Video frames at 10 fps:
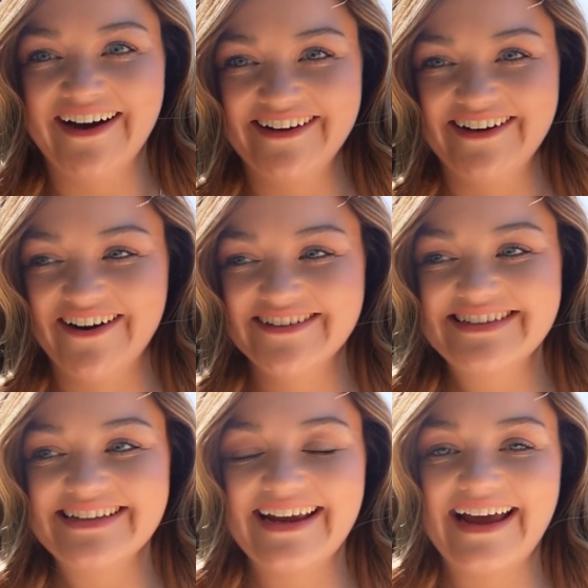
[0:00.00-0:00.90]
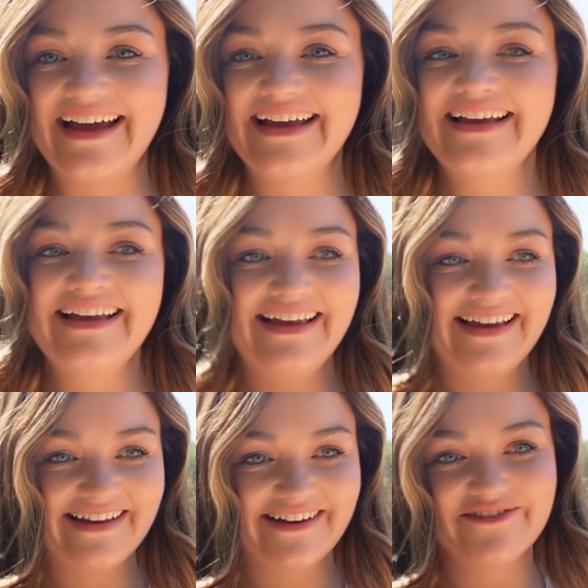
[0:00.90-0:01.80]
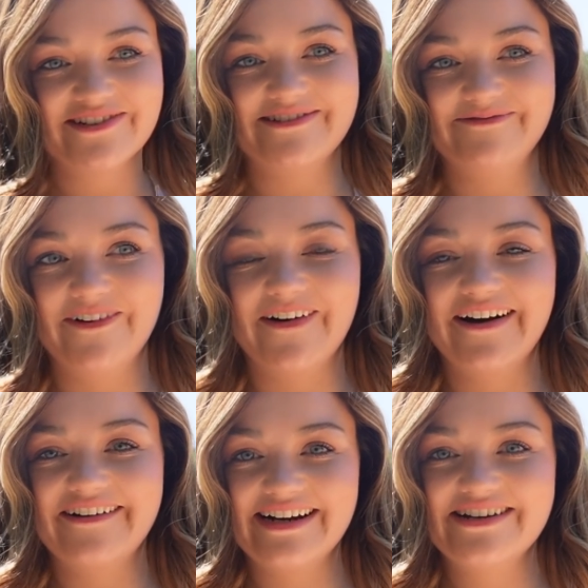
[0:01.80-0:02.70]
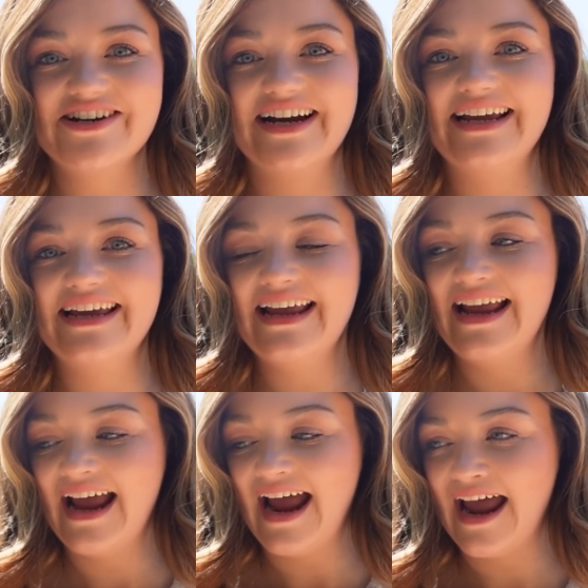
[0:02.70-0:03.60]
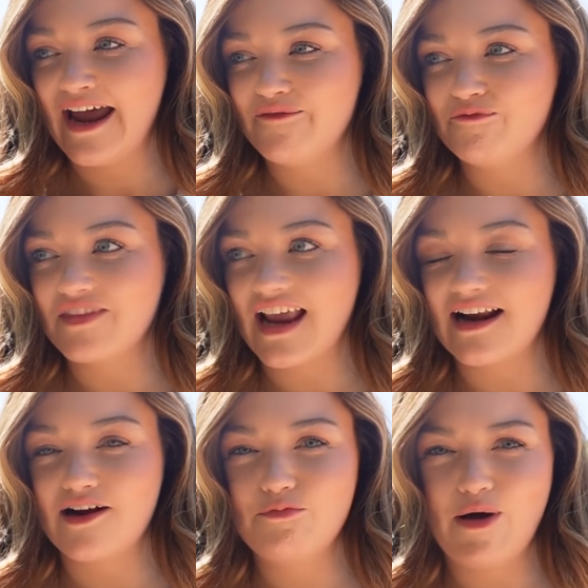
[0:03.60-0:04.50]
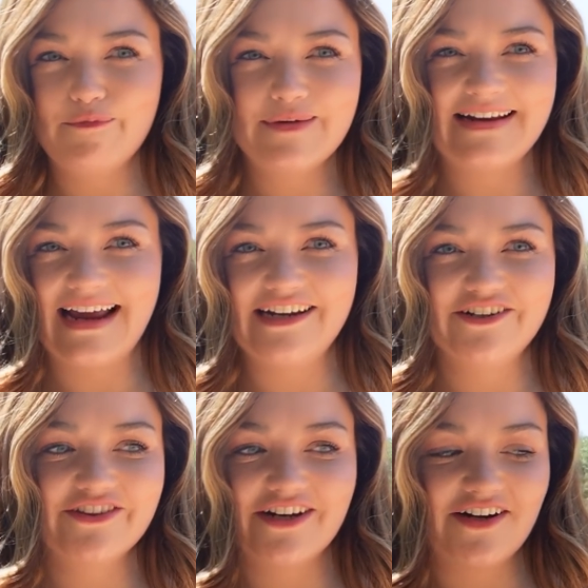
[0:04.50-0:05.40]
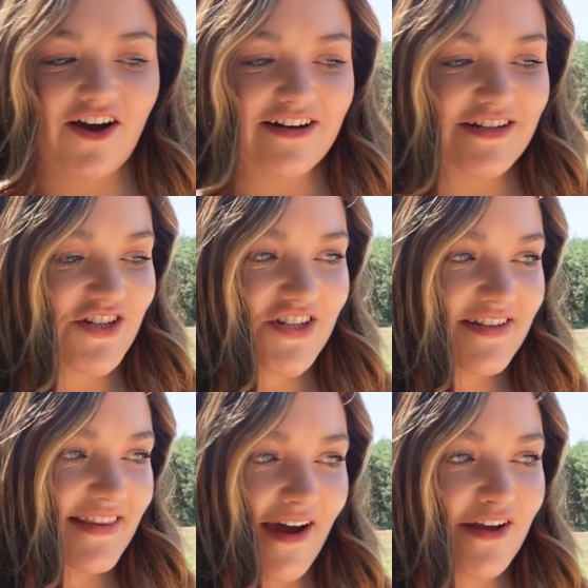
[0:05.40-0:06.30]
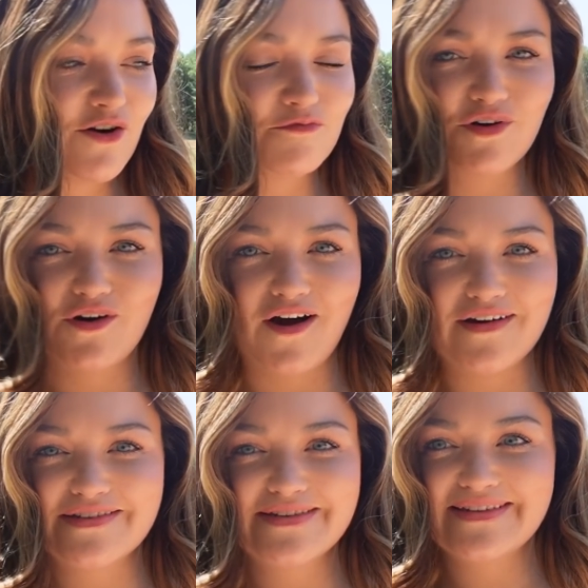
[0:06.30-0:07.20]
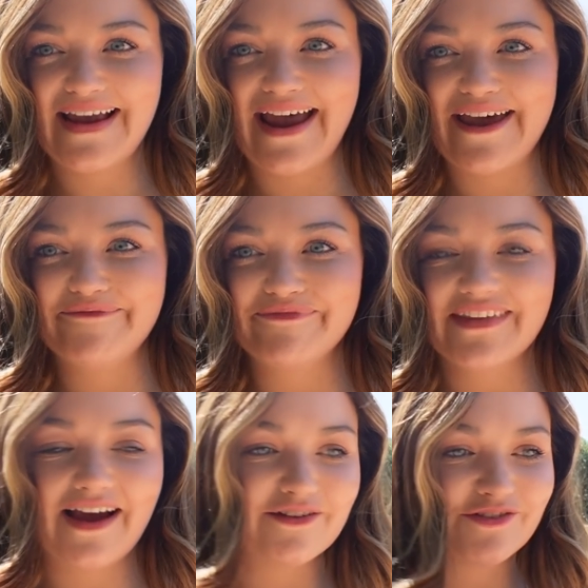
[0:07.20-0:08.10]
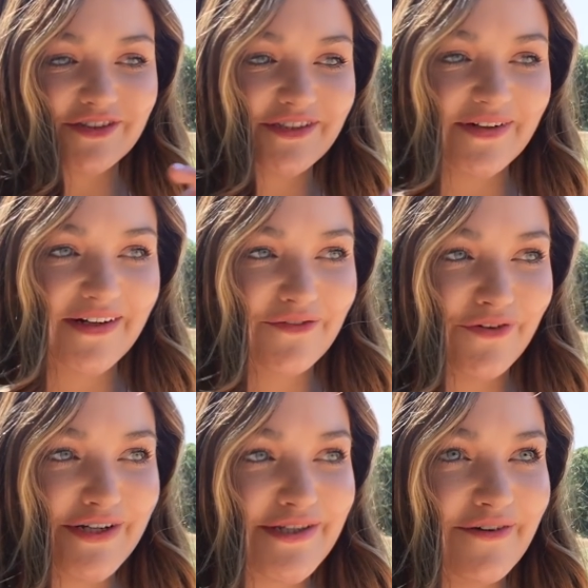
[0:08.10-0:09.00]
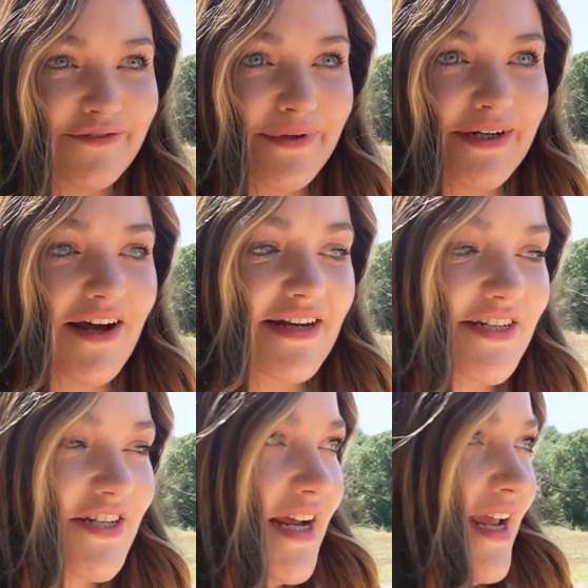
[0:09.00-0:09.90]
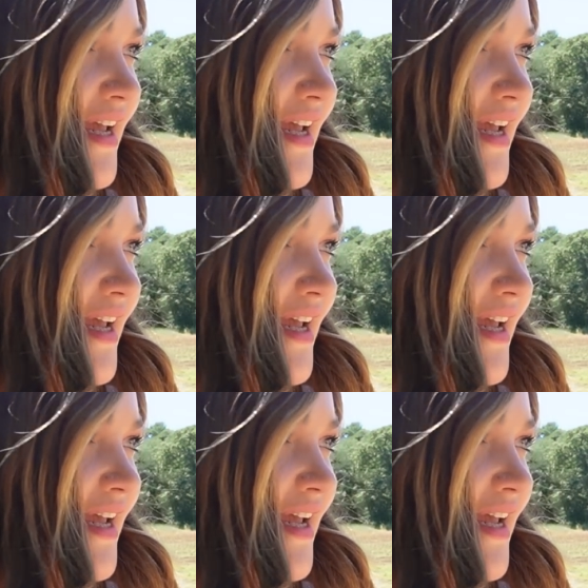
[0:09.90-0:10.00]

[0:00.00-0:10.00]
I'm going to get it some water and a drink, um, and I'll pop in any other knowledge that I come across. Um, I'll just do a little voiceover with knowledge.